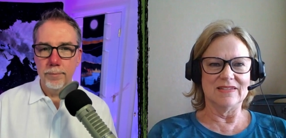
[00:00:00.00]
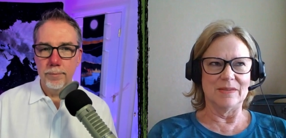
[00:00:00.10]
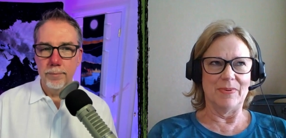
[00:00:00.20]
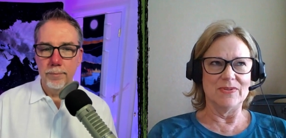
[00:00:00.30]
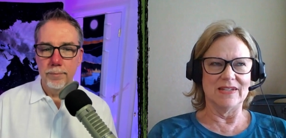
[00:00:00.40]

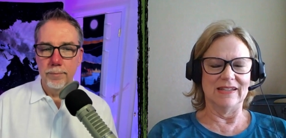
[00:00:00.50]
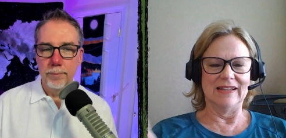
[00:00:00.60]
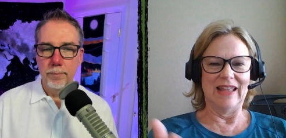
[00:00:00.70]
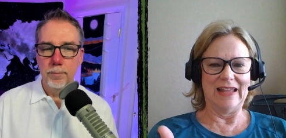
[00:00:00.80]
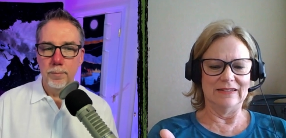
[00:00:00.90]
Speaker 1: supposedly
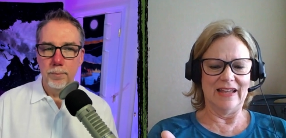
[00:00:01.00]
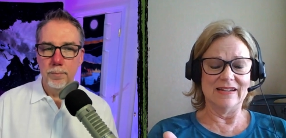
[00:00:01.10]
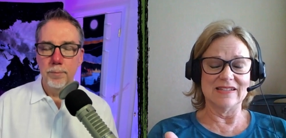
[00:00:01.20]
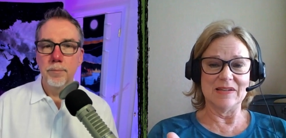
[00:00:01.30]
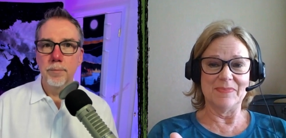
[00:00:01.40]
light,
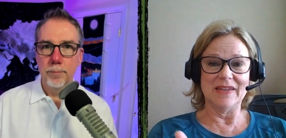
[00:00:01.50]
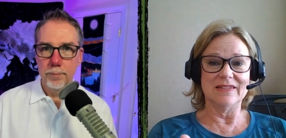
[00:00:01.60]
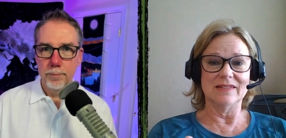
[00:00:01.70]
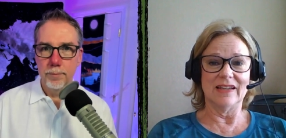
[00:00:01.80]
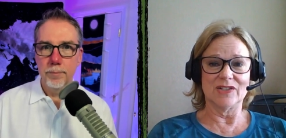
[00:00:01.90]
light us up
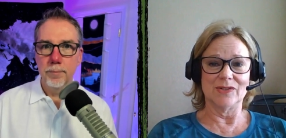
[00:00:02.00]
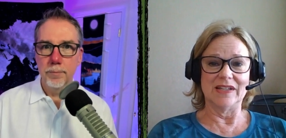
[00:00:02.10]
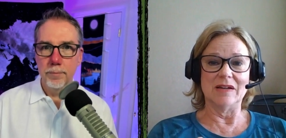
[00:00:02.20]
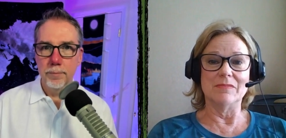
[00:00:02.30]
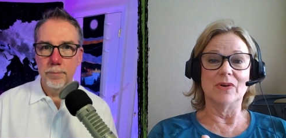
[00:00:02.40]

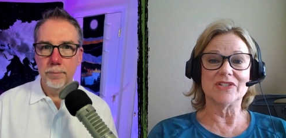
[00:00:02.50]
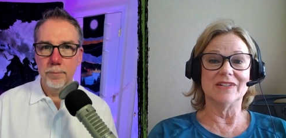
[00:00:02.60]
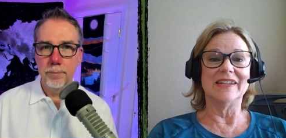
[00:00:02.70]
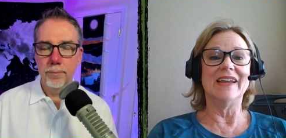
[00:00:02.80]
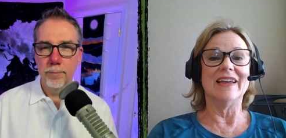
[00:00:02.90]
intellectually,
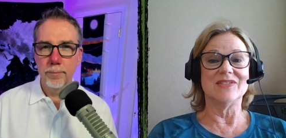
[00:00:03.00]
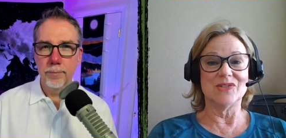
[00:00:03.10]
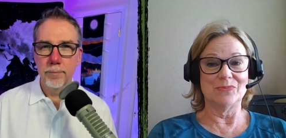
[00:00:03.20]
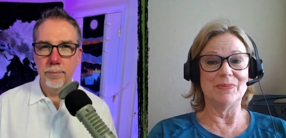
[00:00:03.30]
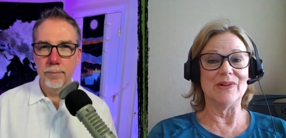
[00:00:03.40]
emotionally and
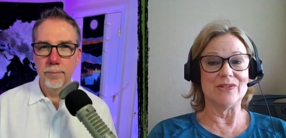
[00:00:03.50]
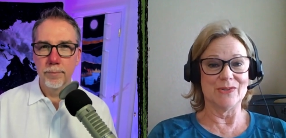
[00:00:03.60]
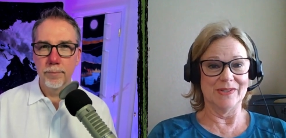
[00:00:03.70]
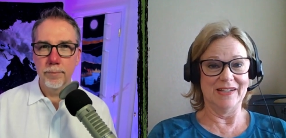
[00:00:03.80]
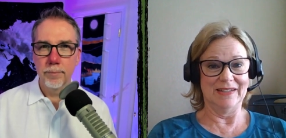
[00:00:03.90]

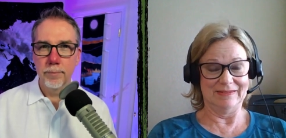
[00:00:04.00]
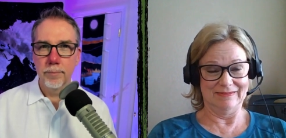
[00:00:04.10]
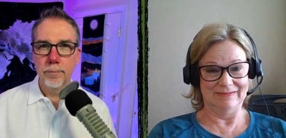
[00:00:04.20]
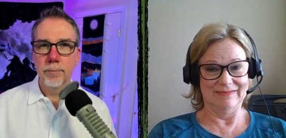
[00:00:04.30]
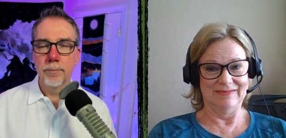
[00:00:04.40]
spiritually.
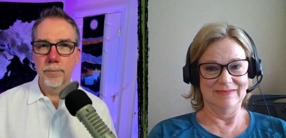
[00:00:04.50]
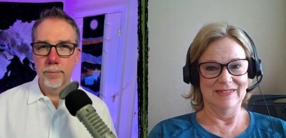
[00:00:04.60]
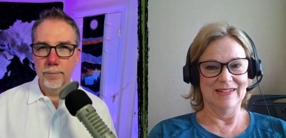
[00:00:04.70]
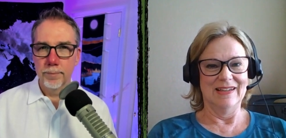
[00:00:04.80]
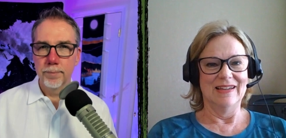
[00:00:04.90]

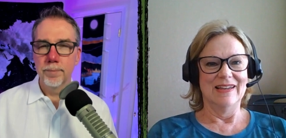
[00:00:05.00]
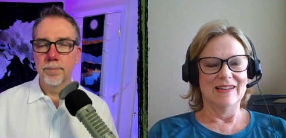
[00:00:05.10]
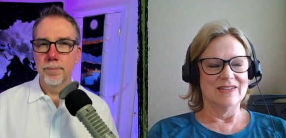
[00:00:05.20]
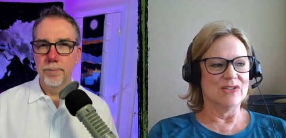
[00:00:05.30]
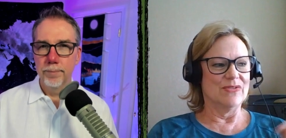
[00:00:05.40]

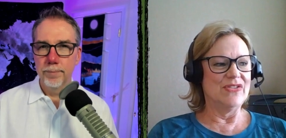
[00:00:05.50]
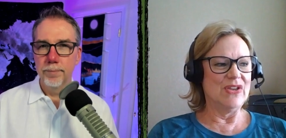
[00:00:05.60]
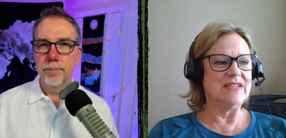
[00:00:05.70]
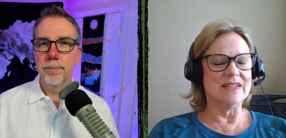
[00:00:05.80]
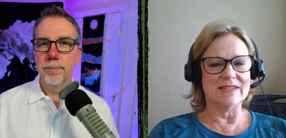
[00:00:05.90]
So,
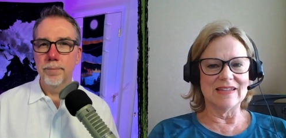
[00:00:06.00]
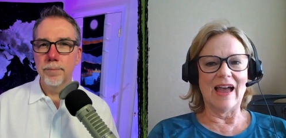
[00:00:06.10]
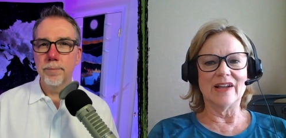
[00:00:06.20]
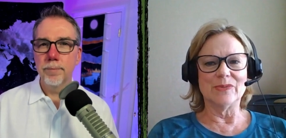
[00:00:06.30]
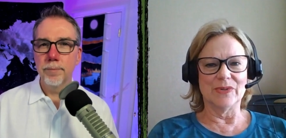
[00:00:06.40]
these
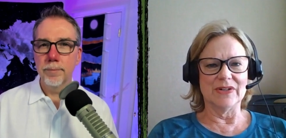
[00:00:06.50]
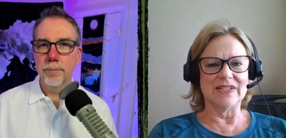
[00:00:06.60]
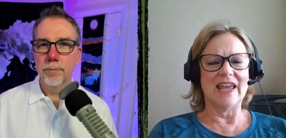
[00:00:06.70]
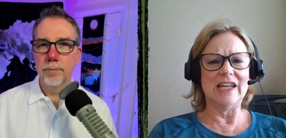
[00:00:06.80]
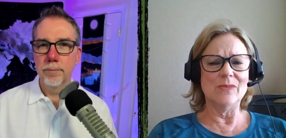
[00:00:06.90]
exact
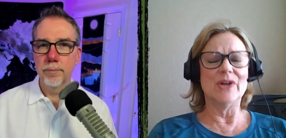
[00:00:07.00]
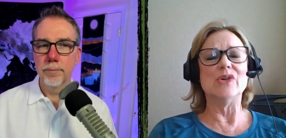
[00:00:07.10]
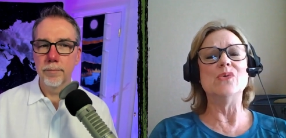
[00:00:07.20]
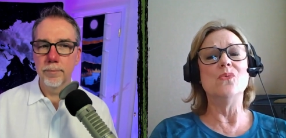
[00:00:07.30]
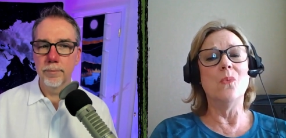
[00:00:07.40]
words, anyone
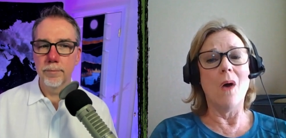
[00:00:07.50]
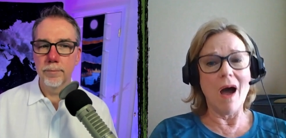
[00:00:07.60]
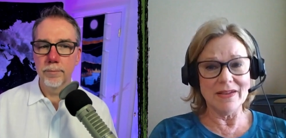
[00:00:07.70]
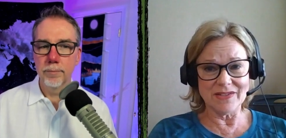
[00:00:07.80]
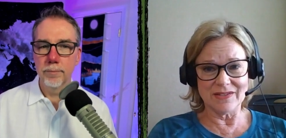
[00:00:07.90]
who
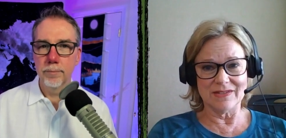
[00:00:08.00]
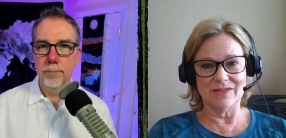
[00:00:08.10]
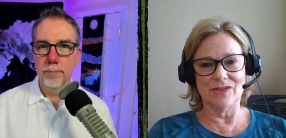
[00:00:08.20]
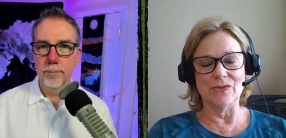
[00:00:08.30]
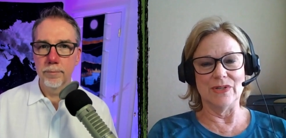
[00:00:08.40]
wants
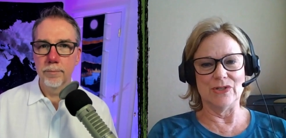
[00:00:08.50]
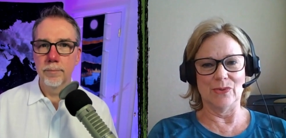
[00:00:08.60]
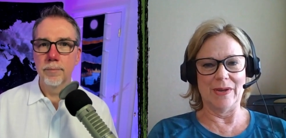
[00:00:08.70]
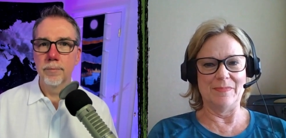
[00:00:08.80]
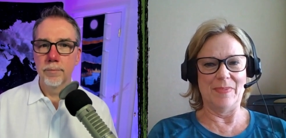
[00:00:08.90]
to
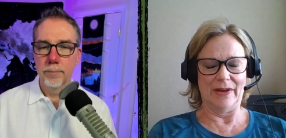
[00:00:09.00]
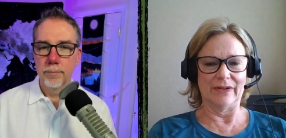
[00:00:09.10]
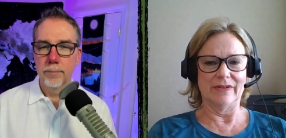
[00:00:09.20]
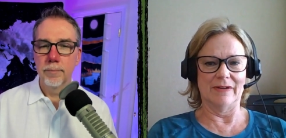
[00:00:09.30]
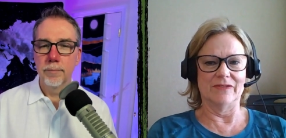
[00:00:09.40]
enjoy
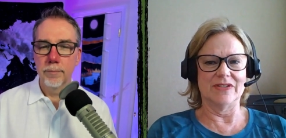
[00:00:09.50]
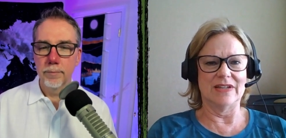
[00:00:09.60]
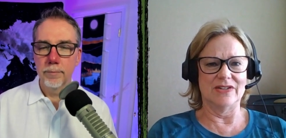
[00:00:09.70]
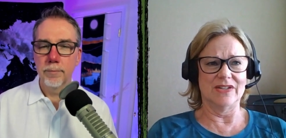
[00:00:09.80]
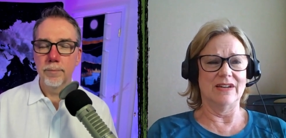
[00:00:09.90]
better
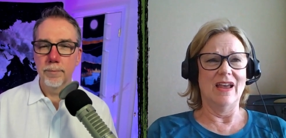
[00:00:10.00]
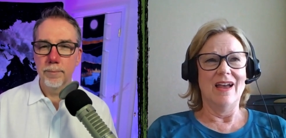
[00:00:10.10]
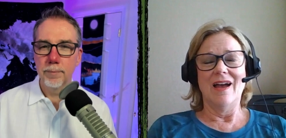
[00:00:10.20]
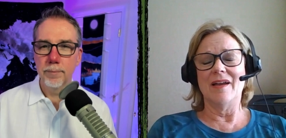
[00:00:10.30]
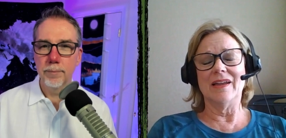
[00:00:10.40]
conversation,
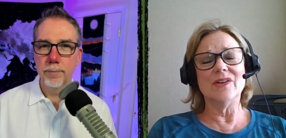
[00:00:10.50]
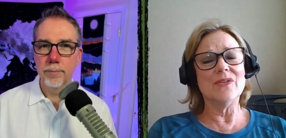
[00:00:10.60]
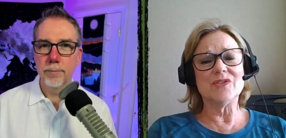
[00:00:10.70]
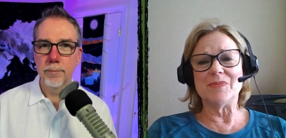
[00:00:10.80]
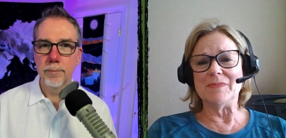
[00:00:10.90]
I
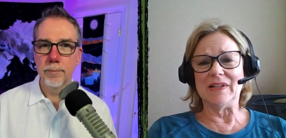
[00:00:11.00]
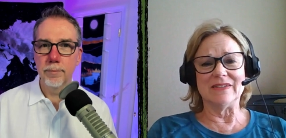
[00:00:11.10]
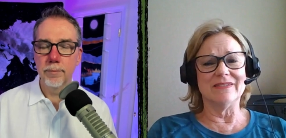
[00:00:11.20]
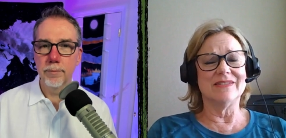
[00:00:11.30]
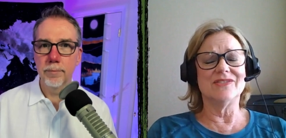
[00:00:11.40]
know there's people
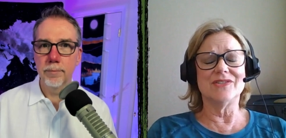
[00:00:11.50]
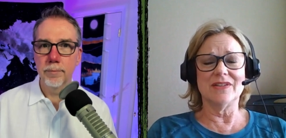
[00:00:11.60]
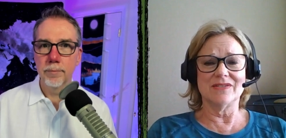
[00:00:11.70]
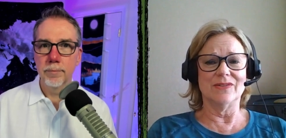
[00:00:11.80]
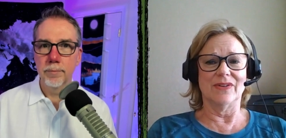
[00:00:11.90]
out there that
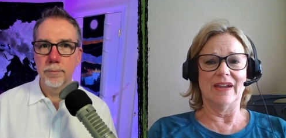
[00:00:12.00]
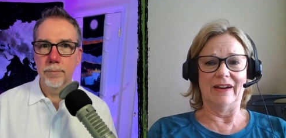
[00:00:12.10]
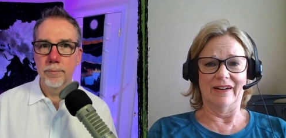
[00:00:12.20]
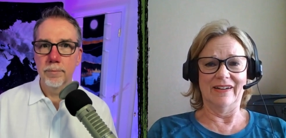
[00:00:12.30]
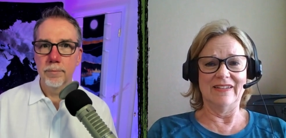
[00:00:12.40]
just don't
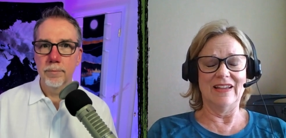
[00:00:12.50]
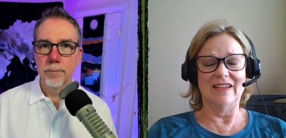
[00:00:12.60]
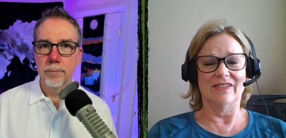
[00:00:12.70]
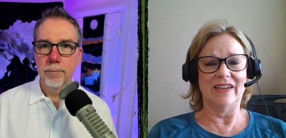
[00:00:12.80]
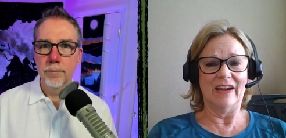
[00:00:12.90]
care. And
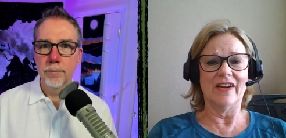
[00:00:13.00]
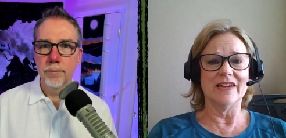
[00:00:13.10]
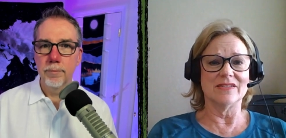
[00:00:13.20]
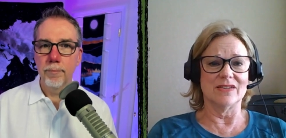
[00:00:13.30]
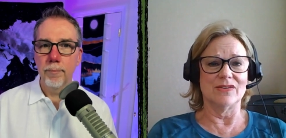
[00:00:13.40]
you eh, know,
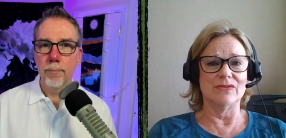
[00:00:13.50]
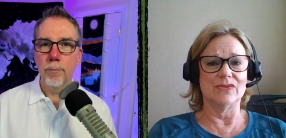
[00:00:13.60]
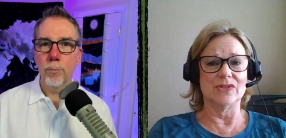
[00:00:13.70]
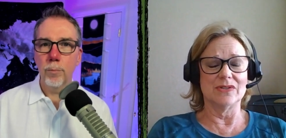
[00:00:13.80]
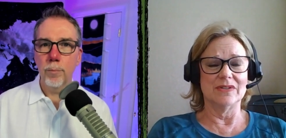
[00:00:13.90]
caring is a
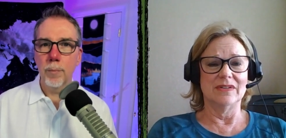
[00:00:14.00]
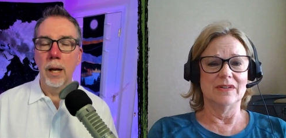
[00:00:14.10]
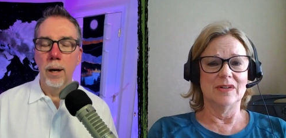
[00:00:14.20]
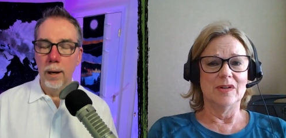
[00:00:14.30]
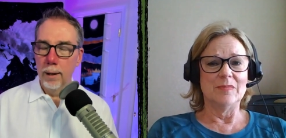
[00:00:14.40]
huge
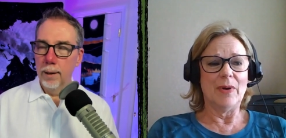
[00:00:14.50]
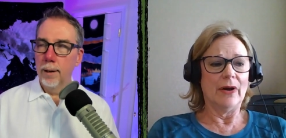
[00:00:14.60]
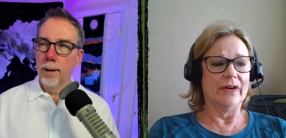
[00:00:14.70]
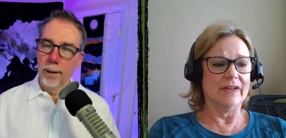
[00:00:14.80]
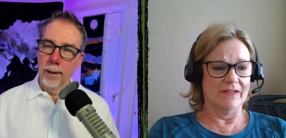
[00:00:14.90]

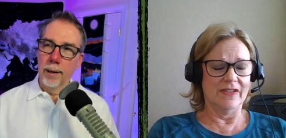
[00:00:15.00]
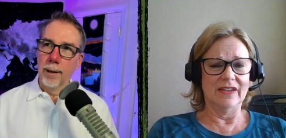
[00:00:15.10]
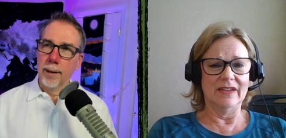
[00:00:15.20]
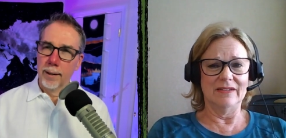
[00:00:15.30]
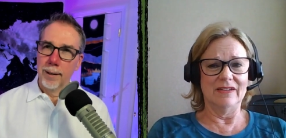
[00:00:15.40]
part of it.